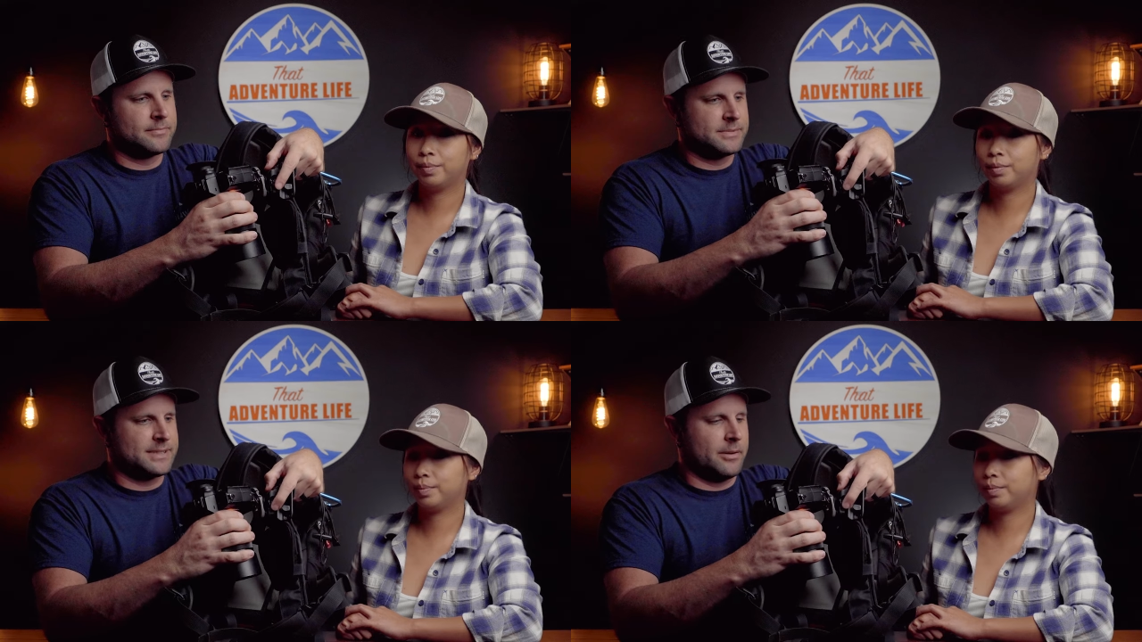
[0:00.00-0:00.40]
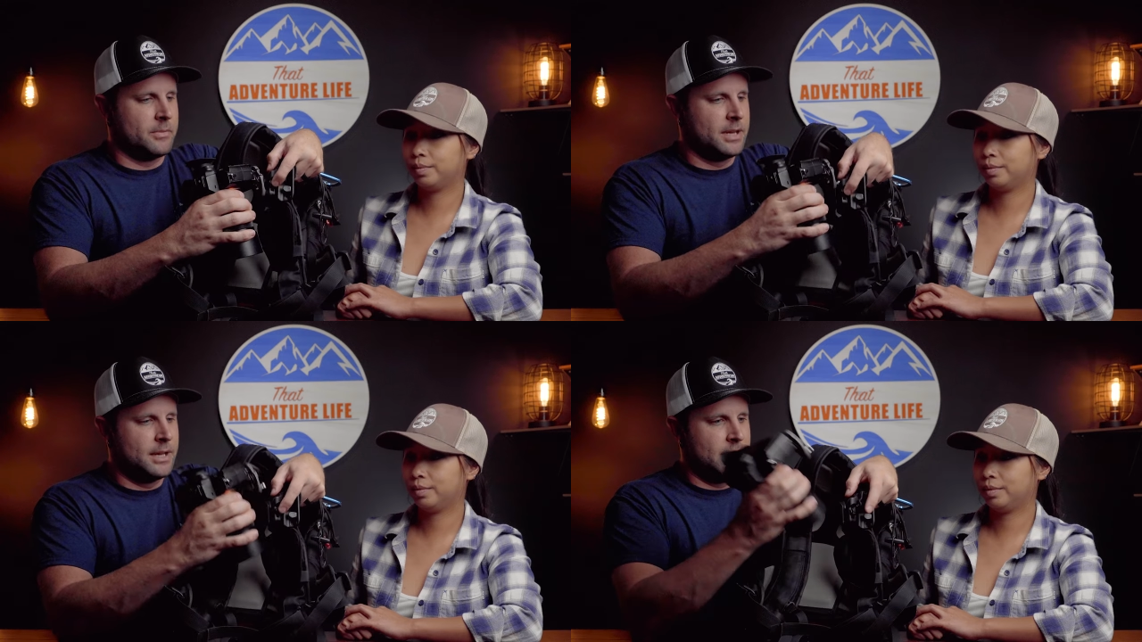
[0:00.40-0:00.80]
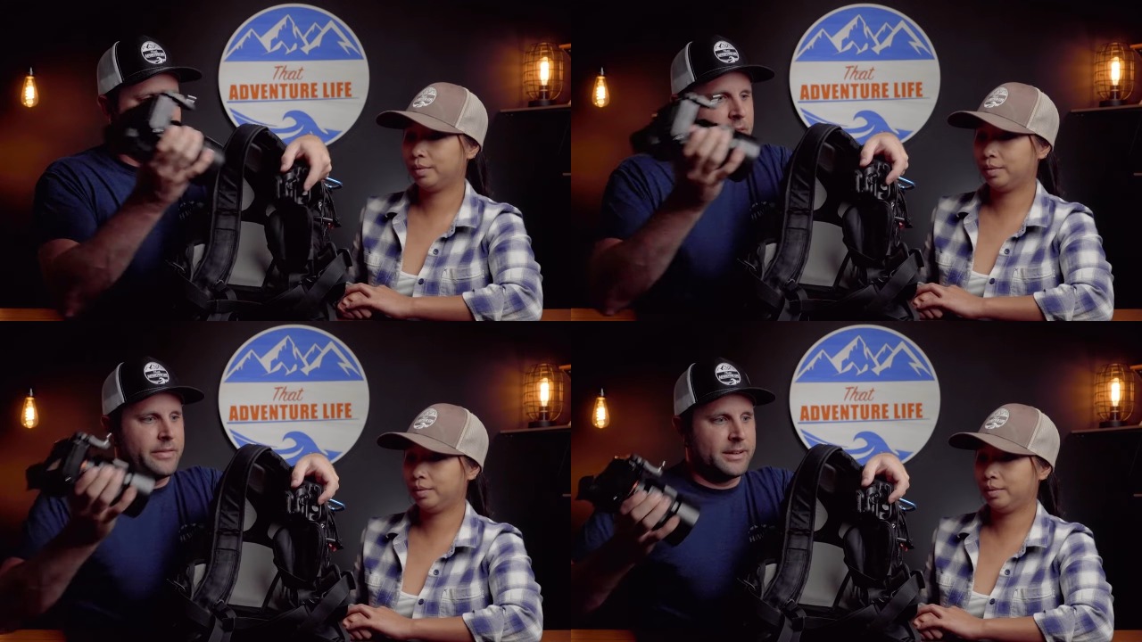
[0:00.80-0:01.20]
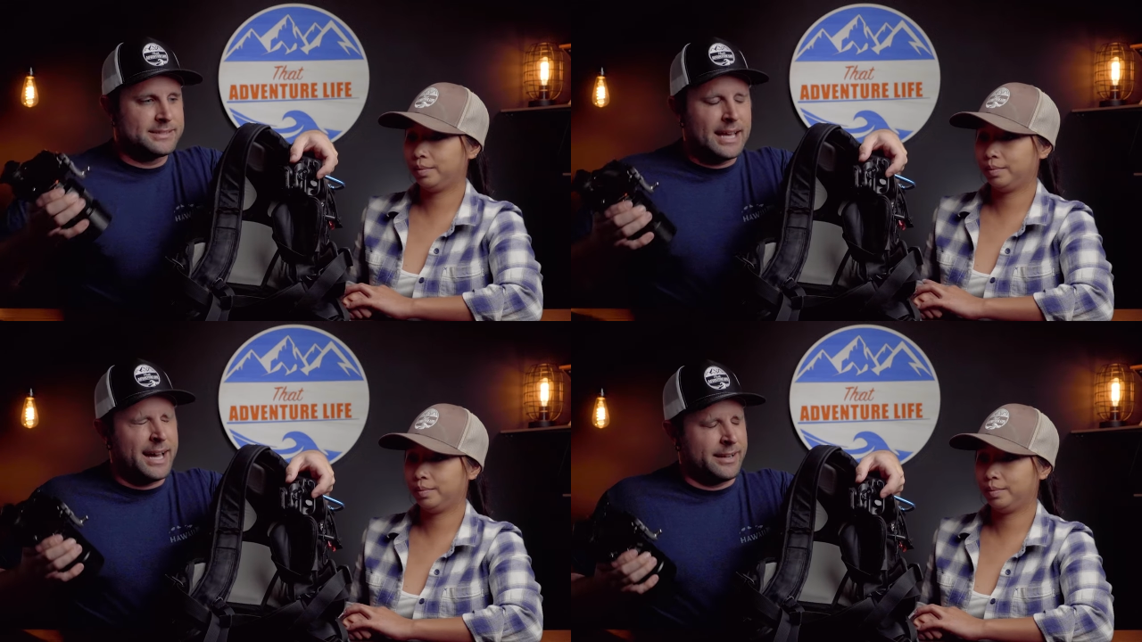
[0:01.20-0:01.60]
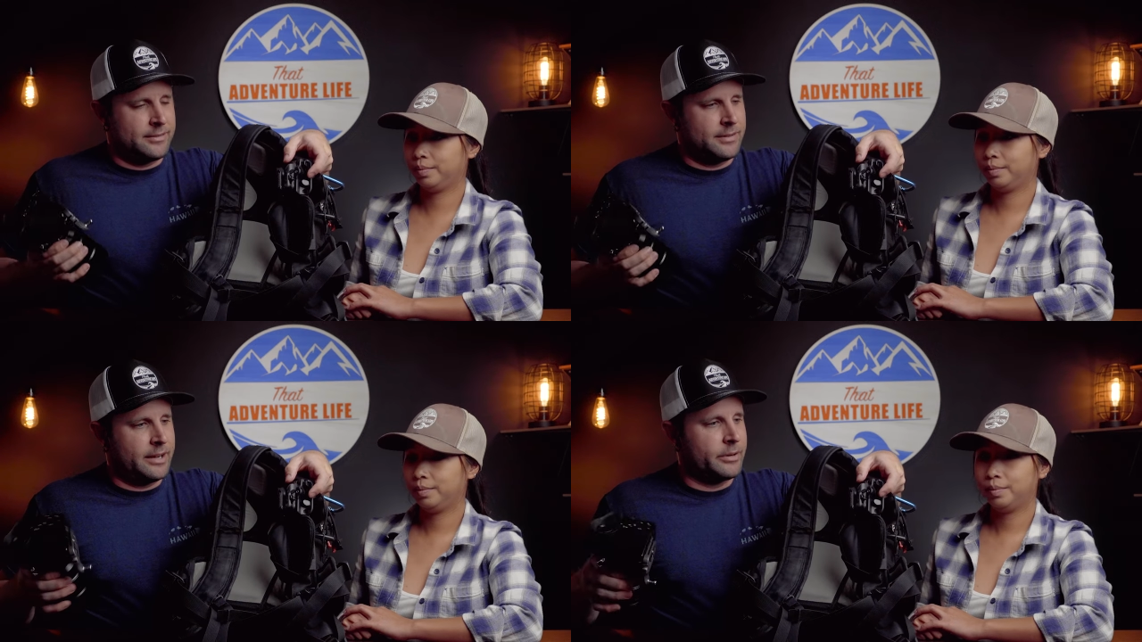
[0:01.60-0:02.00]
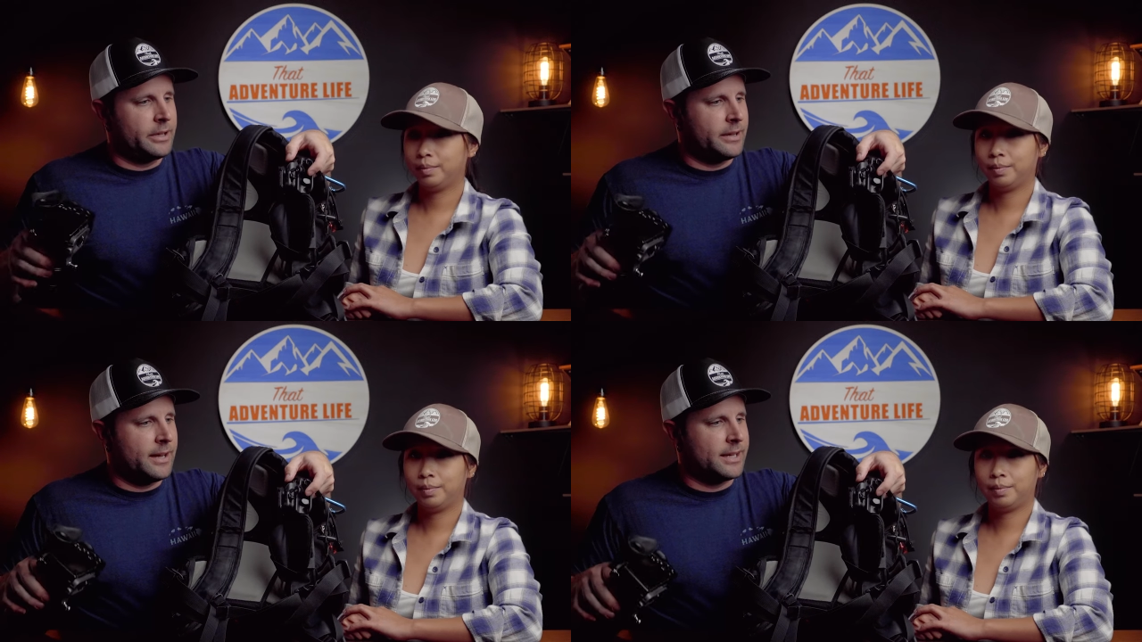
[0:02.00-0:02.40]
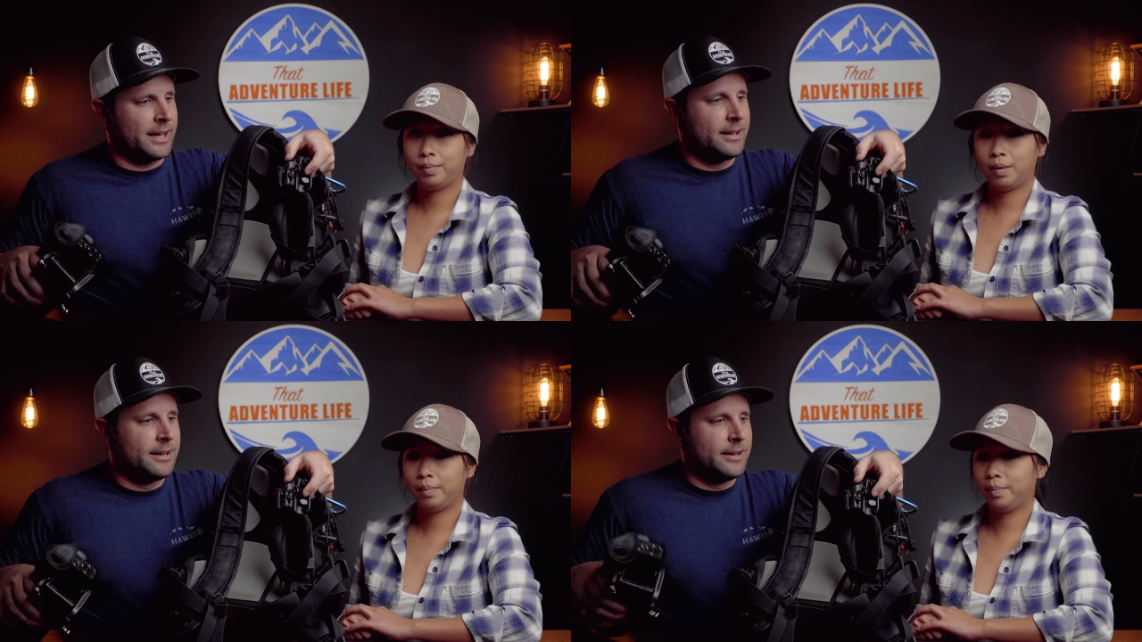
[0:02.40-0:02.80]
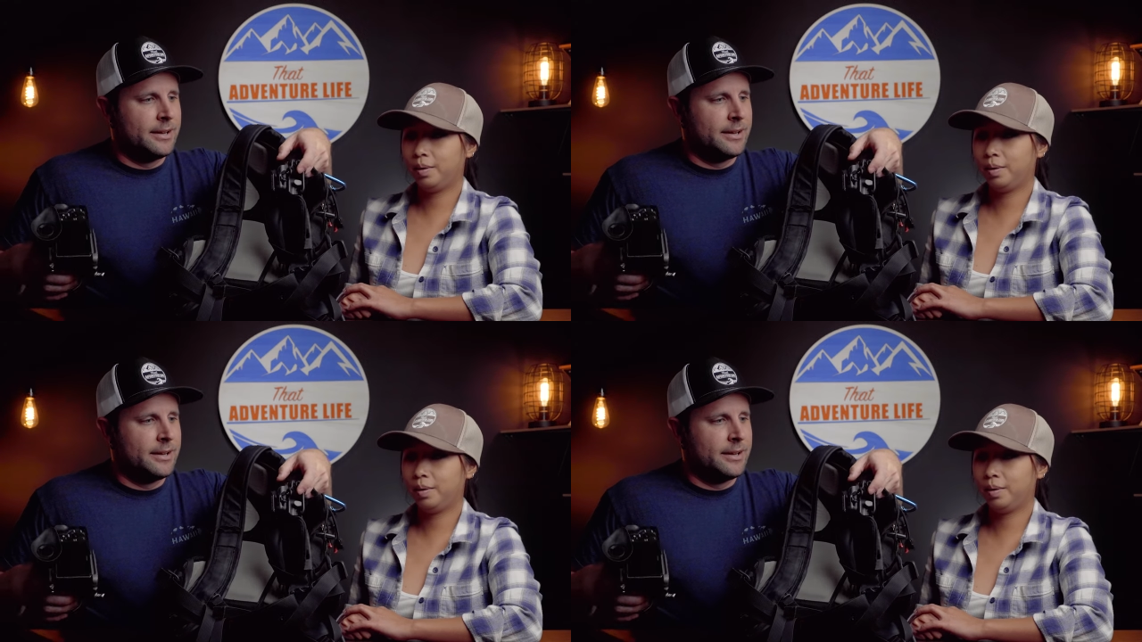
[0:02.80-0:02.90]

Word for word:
Speaker 1: So there's that. I really like it.